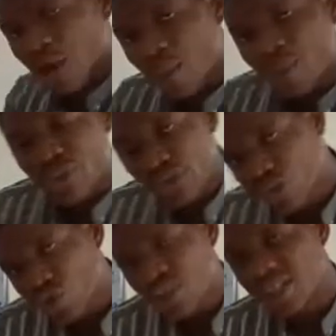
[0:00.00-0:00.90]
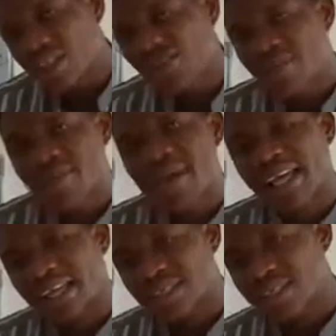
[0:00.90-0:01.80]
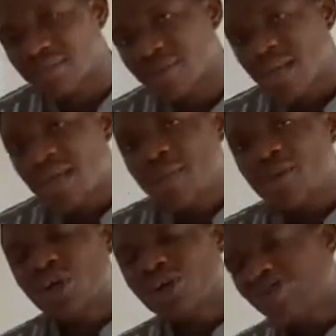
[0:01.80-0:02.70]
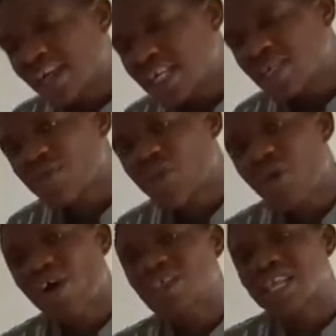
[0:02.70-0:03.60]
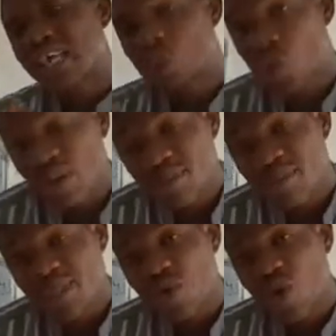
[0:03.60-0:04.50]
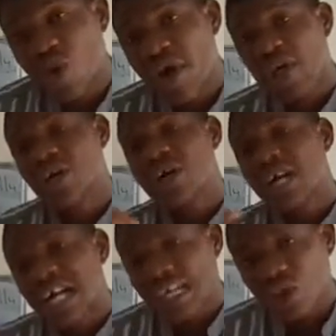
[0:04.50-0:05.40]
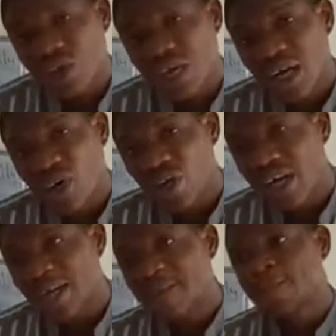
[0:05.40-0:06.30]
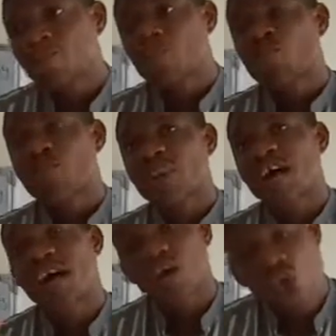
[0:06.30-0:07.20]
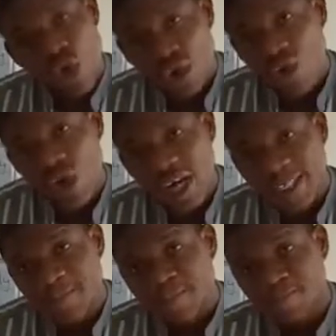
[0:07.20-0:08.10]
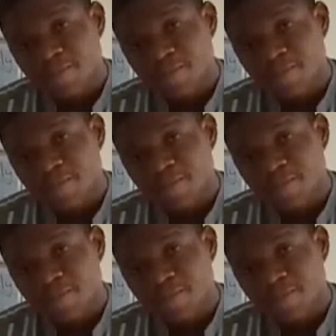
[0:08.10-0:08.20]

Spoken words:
operate through a different mechanism, because vegetable oils like soybean oil, canola oil, corn oil,